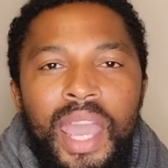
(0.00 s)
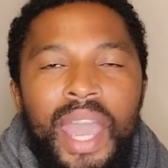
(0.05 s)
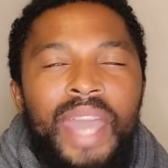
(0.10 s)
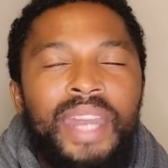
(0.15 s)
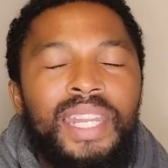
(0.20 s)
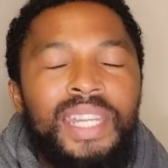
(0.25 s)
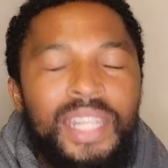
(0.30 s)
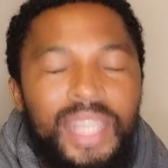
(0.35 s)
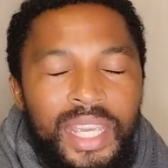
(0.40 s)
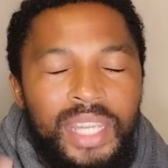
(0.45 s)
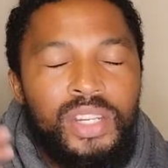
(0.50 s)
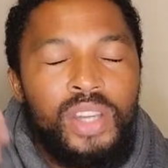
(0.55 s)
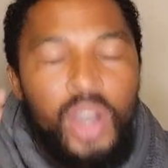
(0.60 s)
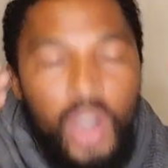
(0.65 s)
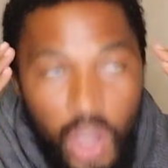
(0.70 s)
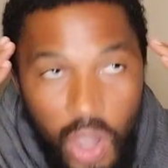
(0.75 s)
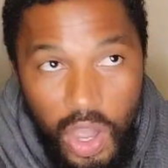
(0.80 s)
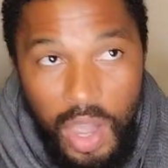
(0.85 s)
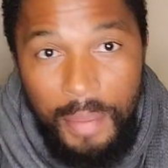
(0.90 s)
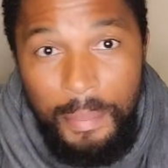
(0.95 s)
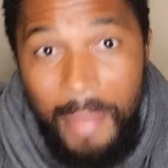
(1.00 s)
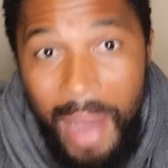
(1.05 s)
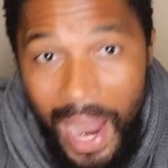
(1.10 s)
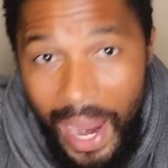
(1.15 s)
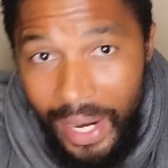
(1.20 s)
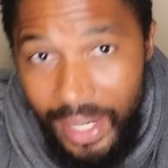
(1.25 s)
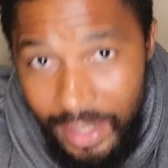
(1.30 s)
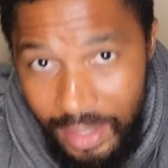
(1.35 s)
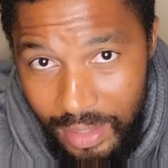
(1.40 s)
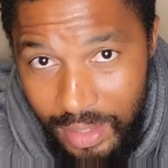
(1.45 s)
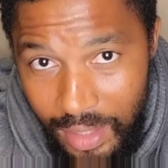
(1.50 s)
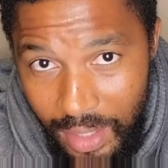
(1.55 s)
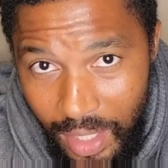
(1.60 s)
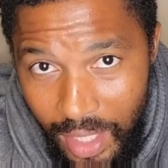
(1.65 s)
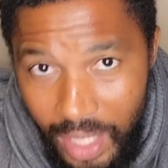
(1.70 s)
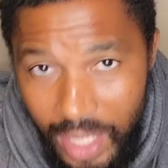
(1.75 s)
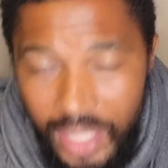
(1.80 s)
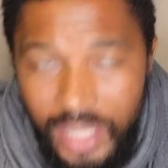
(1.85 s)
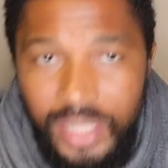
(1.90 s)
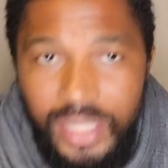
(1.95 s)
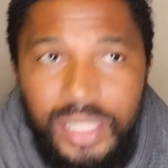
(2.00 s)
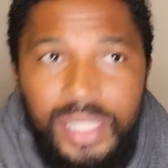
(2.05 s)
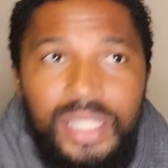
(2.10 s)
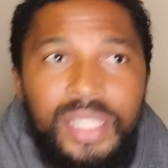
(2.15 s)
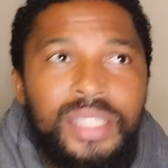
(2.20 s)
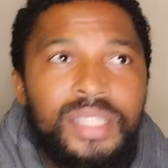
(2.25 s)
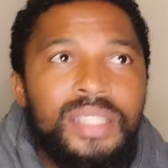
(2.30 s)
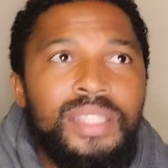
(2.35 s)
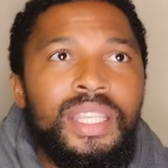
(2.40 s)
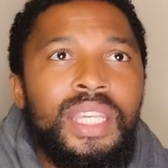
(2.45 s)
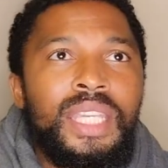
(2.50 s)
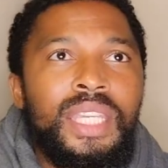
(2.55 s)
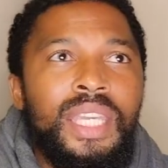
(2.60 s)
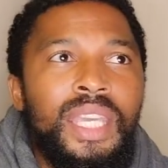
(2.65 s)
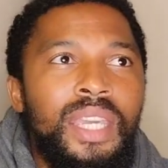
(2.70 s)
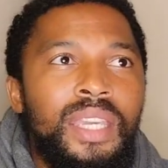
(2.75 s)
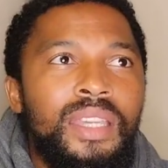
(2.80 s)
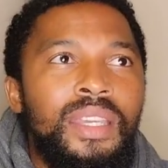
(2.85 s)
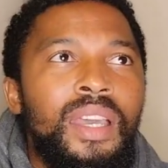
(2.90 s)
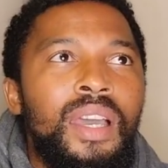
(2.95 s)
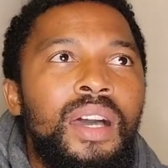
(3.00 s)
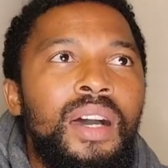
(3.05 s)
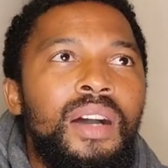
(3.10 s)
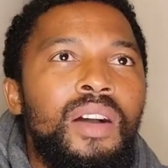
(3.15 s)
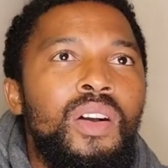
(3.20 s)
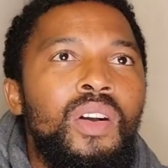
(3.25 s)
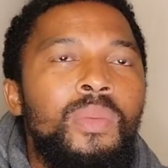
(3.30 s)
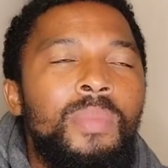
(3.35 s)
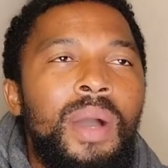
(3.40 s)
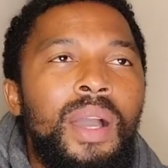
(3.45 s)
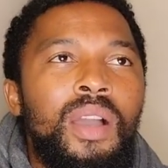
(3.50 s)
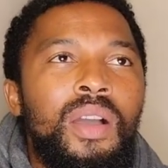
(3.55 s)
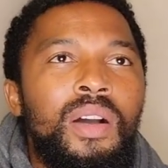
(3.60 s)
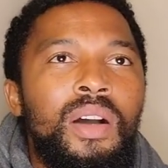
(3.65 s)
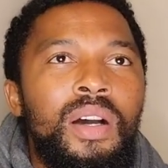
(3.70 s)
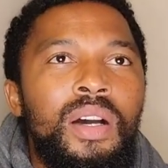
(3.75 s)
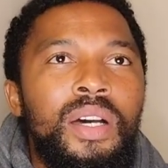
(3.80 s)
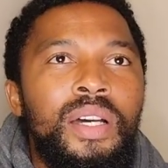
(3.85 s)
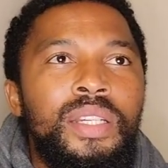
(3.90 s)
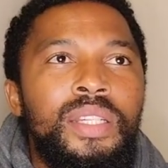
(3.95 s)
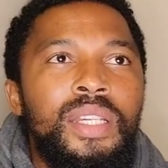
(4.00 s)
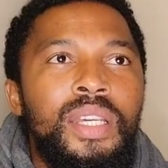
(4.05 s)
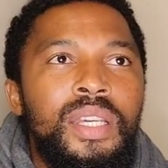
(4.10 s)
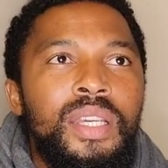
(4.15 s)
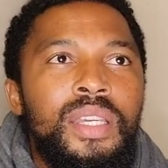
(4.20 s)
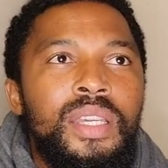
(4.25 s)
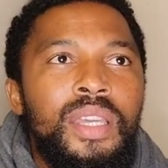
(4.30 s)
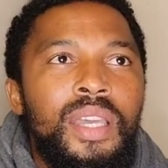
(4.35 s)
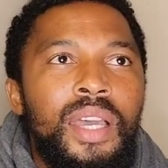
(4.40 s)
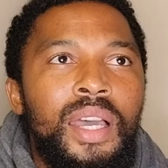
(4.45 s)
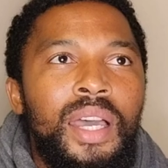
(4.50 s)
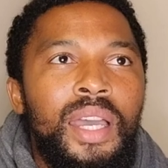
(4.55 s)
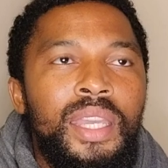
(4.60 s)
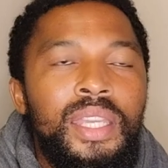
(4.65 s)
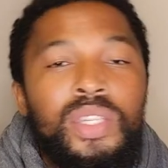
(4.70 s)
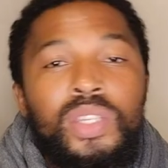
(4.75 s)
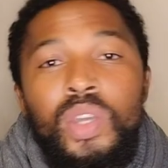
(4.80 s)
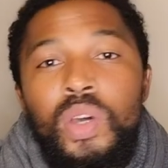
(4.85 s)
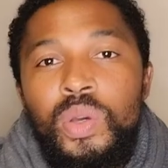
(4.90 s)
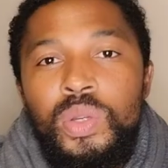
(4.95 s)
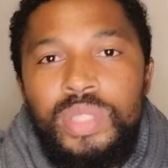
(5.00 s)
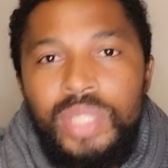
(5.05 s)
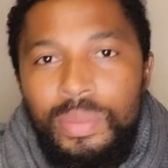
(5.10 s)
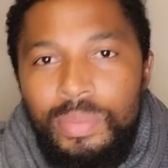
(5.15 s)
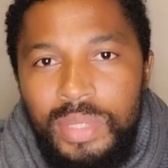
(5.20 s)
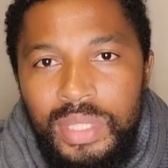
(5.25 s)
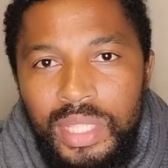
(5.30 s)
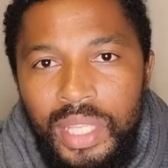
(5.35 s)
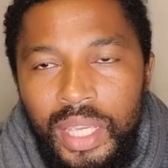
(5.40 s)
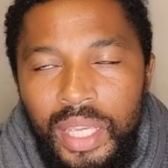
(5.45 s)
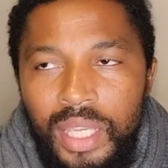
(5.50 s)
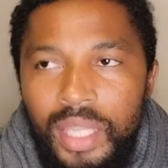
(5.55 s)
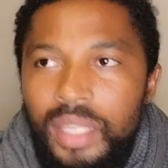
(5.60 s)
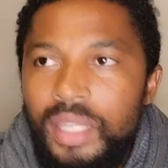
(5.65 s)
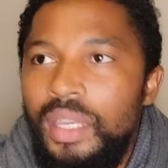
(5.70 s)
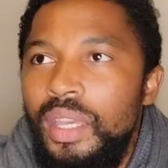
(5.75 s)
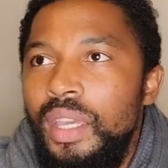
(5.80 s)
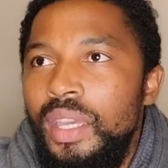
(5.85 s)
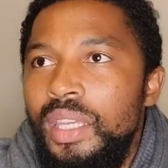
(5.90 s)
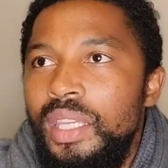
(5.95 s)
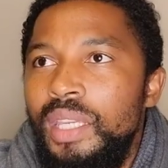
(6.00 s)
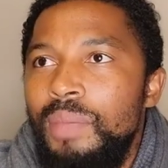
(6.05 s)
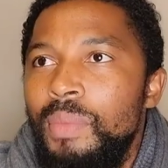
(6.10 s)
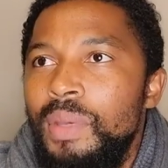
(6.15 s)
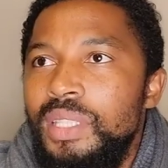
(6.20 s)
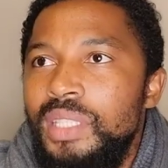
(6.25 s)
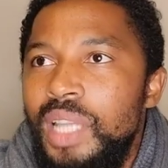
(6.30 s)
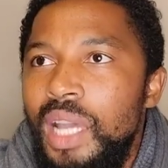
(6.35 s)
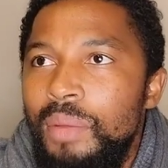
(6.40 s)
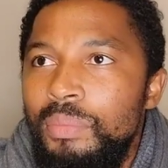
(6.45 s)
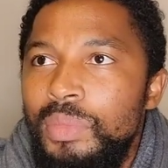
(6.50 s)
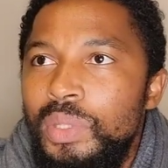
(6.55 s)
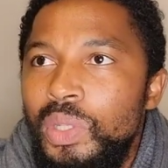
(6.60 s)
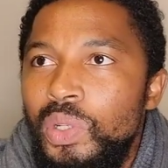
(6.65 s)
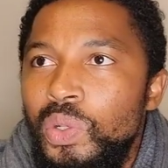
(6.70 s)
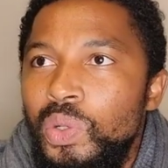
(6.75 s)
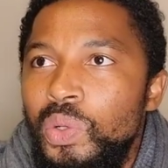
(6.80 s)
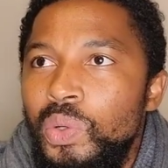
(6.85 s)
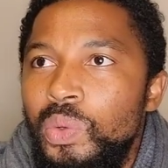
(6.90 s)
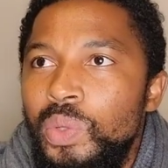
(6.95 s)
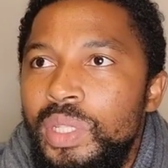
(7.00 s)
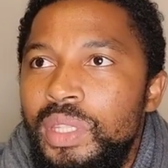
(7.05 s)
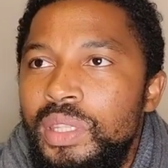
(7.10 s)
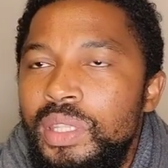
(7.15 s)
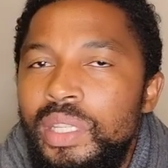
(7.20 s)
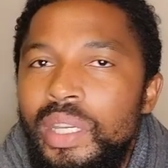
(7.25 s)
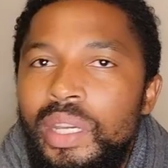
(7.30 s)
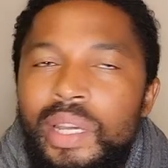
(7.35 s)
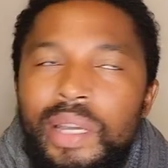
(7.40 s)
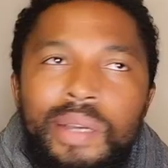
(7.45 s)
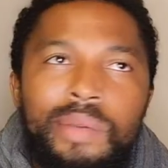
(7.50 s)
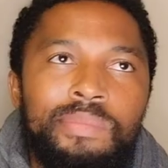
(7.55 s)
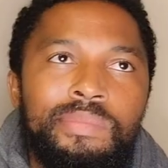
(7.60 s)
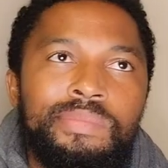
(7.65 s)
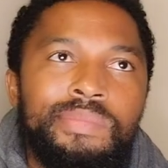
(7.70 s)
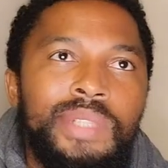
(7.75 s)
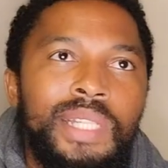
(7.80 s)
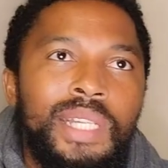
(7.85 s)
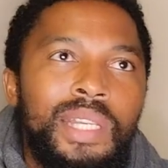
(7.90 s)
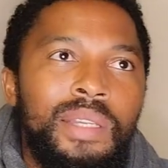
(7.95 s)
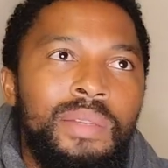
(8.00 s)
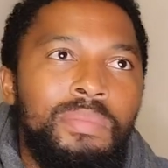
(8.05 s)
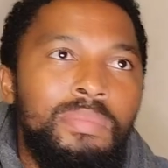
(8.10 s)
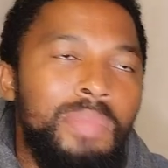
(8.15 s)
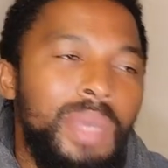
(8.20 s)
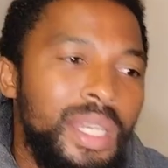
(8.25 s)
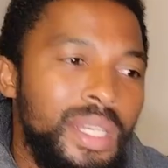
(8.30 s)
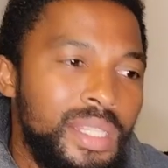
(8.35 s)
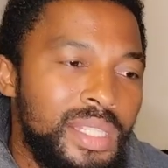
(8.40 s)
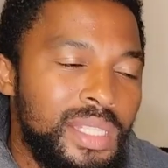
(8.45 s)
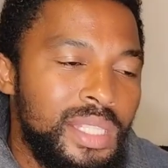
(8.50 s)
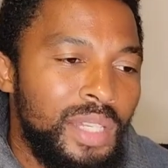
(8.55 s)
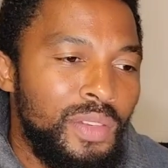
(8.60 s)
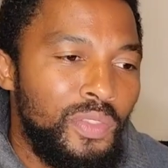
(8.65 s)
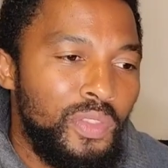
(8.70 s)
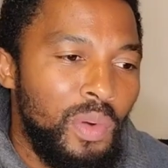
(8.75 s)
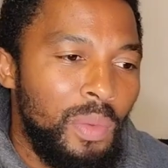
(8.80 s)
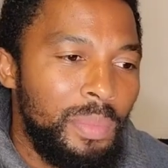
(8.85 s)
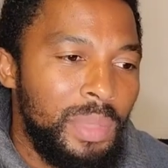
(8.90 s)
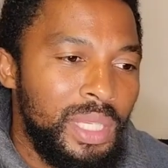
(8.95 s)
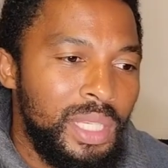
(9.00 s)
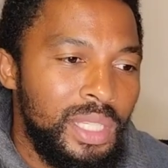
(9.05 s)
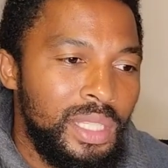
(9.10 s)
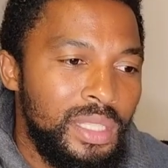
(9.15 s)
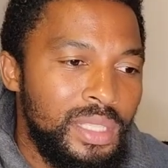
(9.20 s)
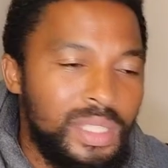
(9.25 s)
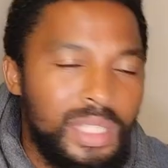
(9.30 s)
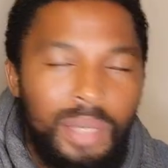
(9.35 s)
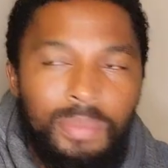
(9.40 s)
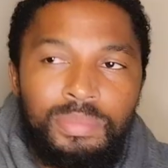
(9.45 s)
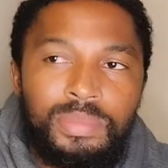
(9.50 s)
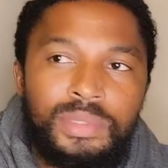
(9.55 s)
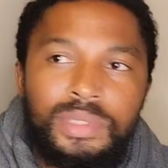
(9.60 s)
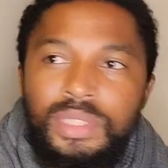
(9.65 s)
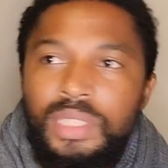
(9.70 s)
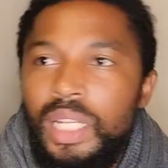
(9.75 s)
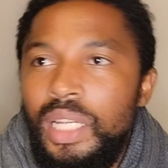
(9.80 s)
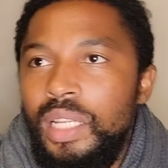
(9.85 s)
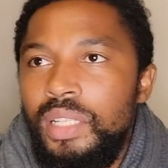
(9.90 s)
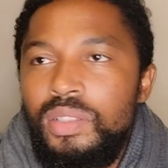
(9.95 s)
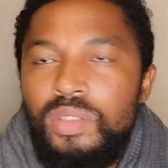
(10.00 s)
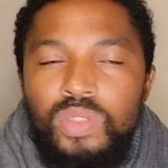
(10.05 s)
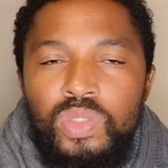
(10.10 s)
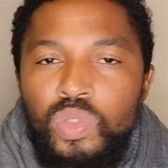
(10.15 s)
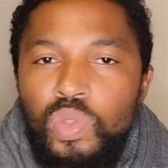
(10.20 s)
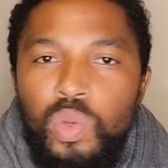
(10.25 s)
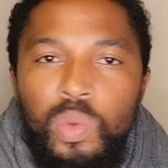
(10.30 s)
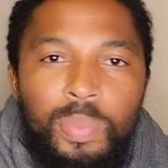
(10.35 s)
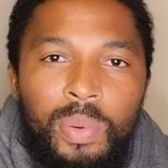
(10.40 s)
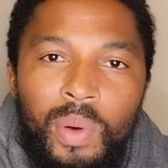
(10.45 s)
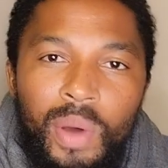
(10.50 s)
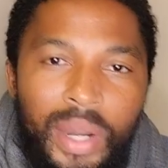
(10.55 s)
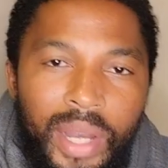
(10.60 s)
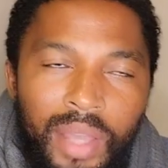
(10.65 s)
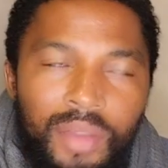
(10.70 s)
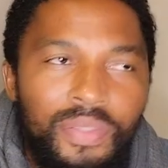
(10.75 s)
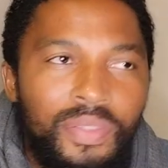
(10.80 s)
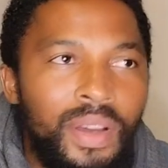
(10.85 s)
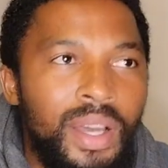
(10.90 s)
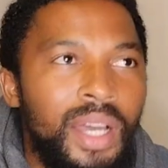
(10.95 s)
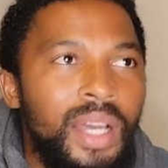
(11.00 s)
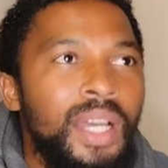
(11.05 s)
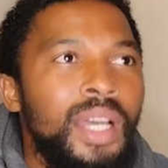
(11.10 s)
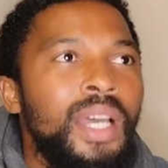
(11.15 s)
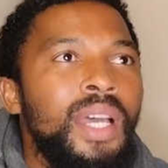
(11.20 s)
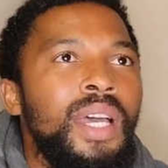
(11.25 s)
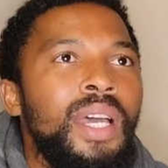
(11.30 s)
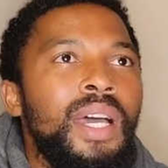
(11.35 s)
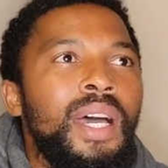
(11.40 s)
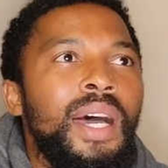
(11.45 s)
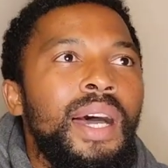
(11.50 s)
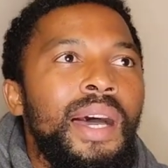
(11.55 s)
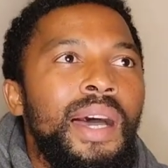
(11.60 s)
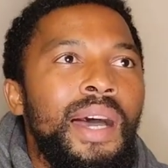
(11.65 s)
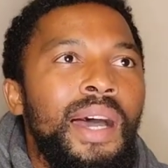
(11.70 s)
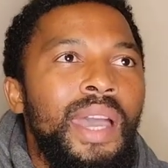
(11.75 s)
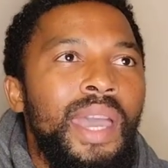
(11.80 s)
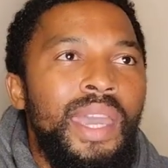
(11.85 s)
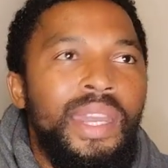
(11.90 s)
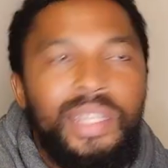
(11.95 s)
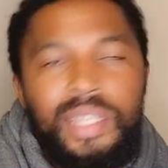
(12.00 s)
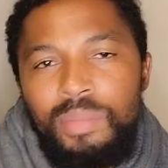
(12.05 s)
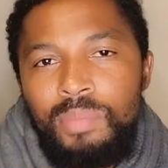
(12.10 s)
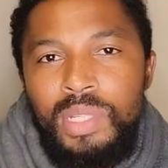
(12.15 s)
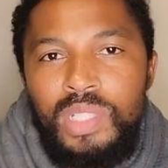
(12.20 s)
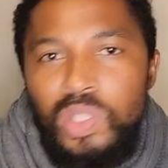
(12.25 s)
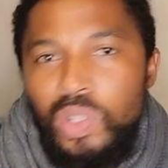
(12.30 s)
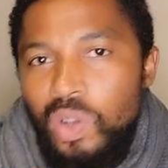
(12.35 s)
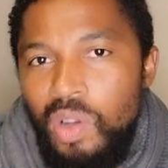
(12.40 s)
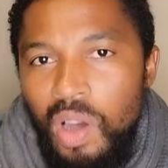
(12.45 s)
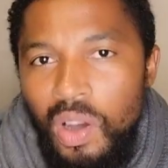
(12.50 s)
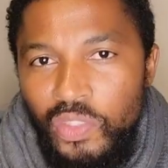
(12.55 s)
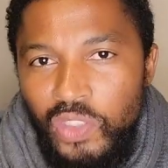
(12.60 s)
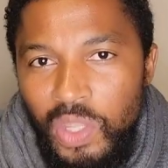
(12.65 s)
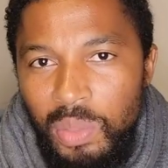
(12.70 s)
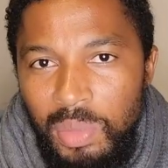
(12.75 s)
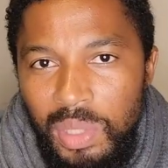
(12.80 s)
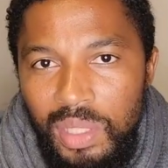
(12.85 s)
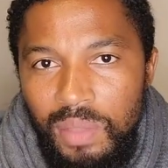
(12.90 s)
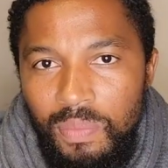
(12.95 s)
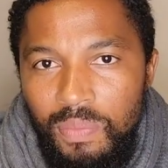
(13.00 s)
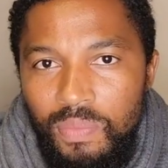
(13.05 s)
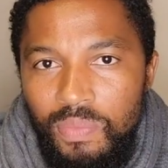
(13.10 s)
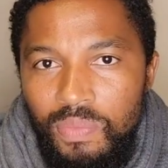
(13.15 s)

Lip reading: And in her mind, she's thinking, oh my God, he knows I'm sick. He must come through with medicine for me, some chicken soup or whatever, and he must look after me.